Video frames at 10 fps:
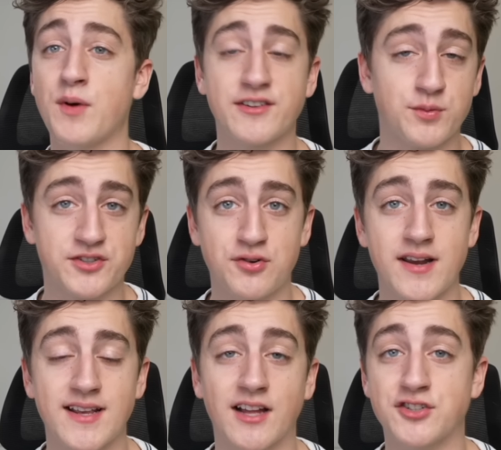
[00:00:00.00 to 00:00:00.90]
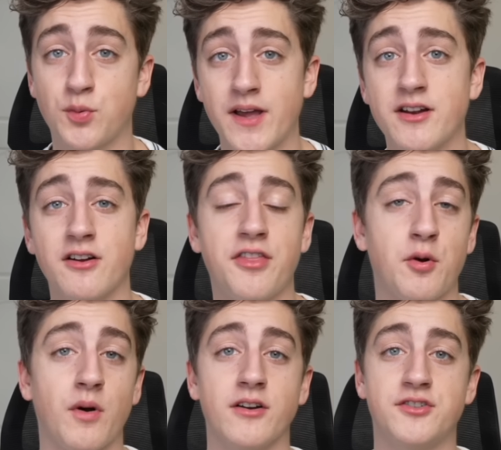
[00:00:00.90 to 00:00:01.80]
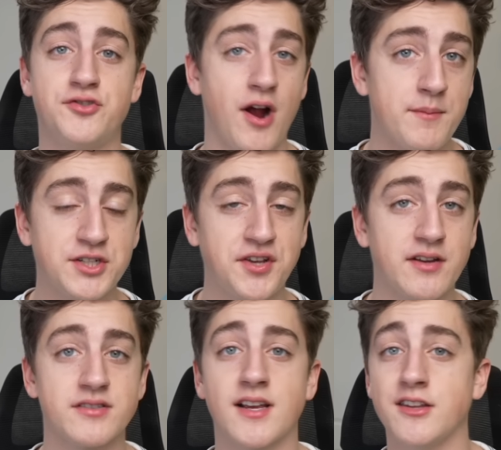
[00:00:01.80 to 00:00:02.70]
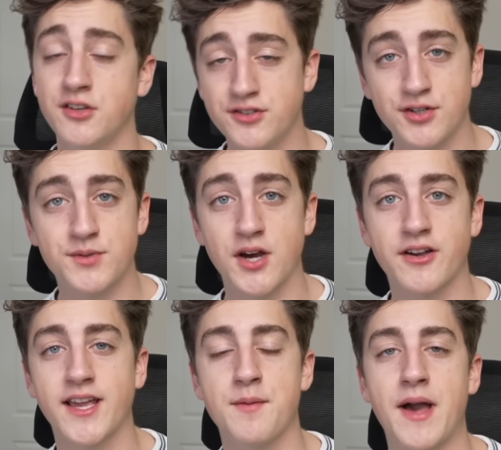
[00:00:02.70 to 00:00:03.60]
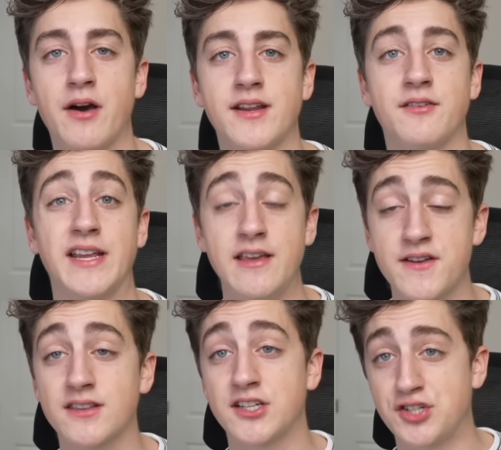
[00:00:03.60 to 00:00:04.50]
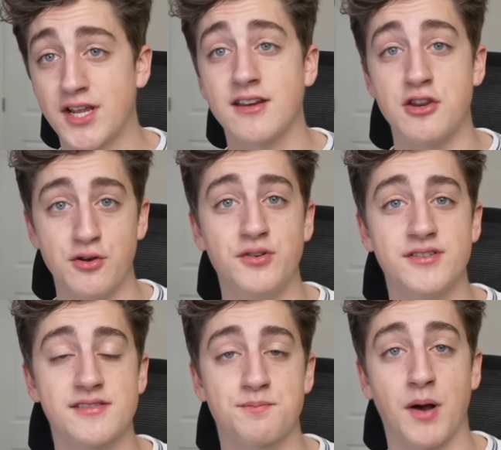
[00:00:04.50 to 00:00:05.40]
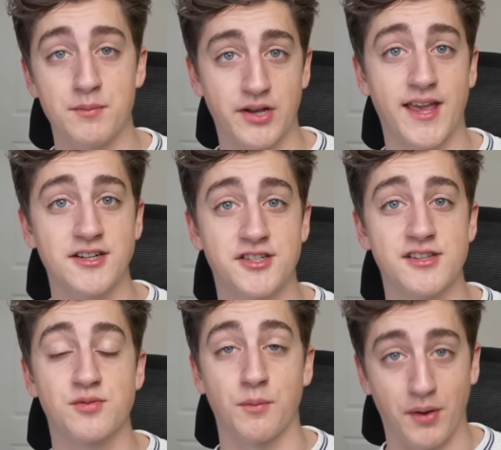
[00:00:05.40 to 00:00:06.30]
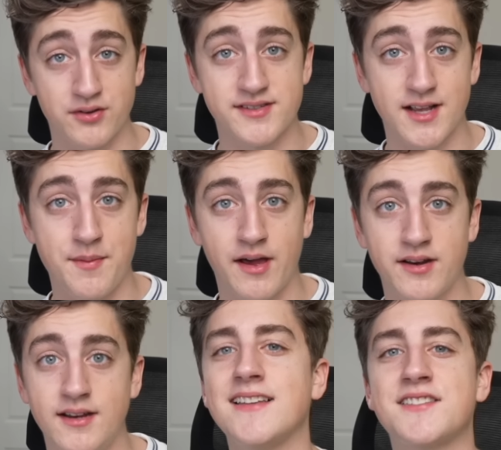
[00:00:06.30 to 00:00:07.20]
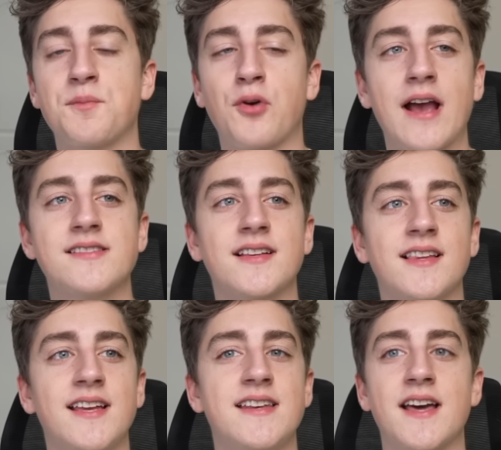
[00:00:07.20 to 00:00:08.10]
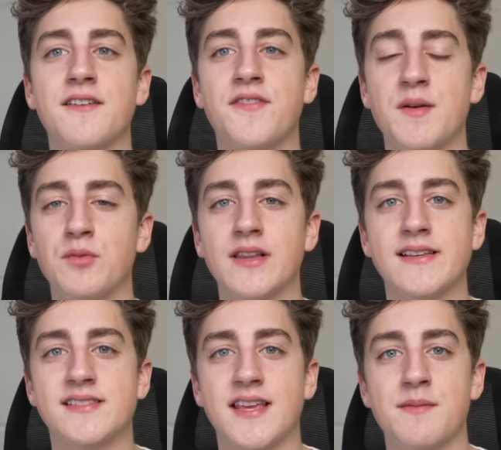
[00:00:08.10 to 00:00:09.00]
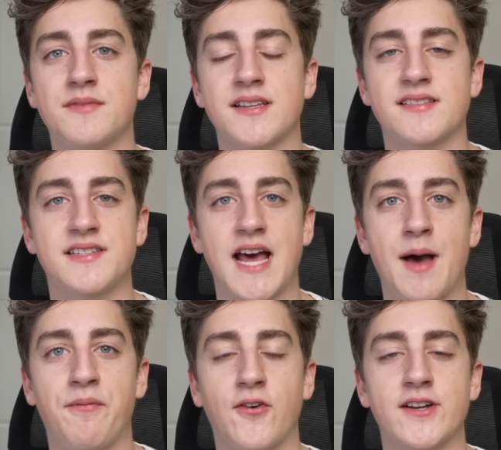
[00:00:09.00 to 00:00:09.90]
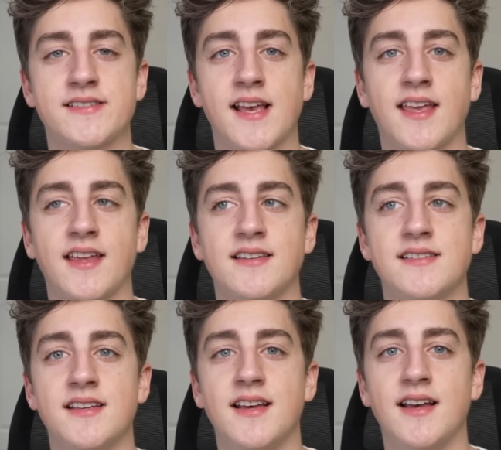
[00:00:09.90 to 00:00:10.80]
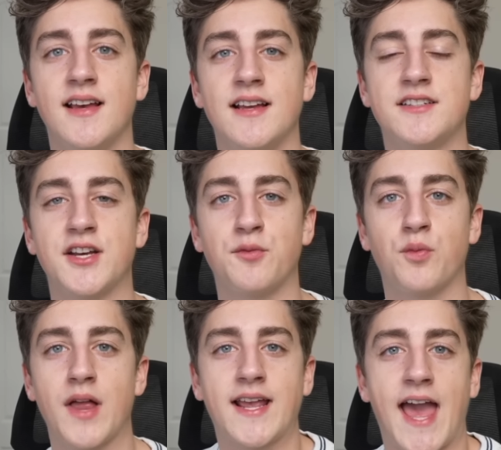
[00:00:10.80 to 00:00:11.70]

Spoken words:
West was trending on Twitter. There were drama channels on YouTube talking about it. Even legit news publications were posting about it. And surprisingly, none of them really seemed to stop for a second to like